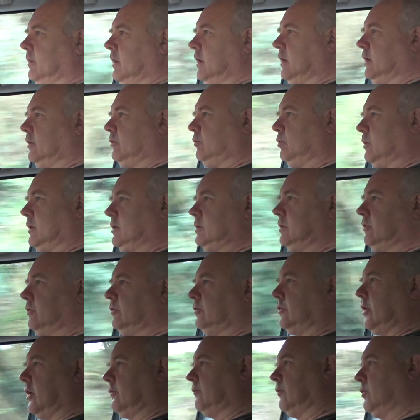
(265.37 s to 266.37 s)
It switches
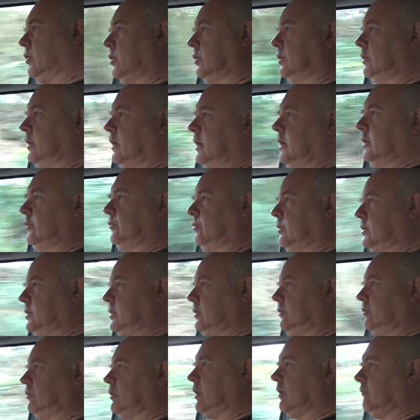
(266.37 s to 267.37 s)
stuff on, it
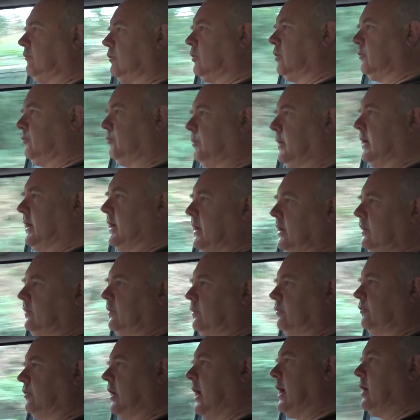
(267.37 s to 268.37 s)
switches stuff off, be it
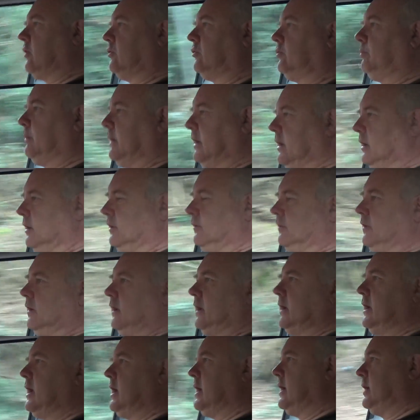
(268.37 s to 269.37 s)
the sound, be it
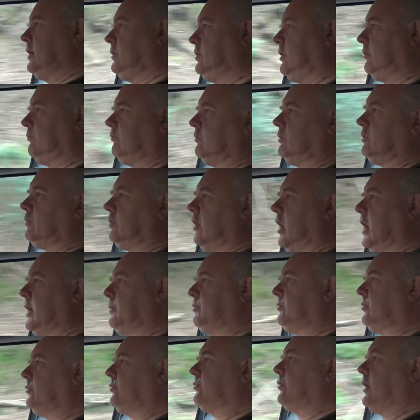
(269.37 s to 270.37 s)
the different
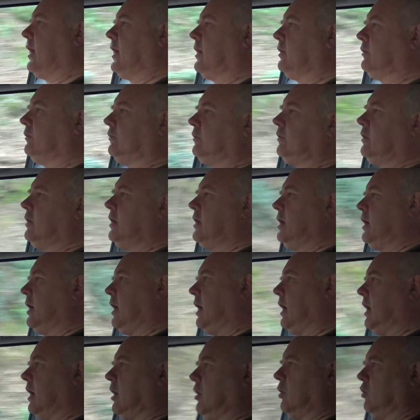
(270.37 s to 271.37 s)
types of sound,
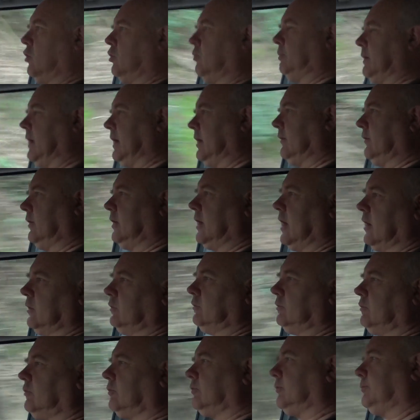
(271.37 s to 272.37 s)
or be it the
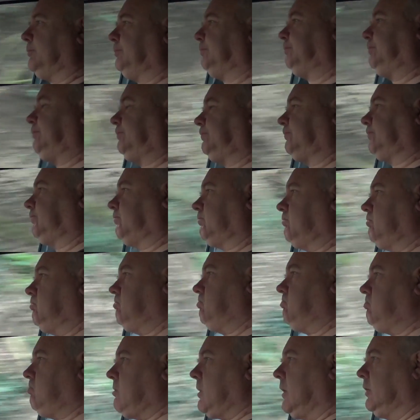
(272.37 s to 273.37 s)
notes.
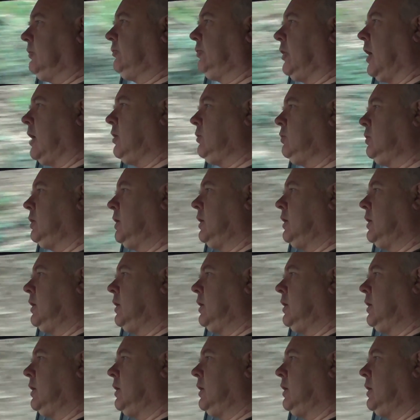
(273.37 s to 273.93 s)
So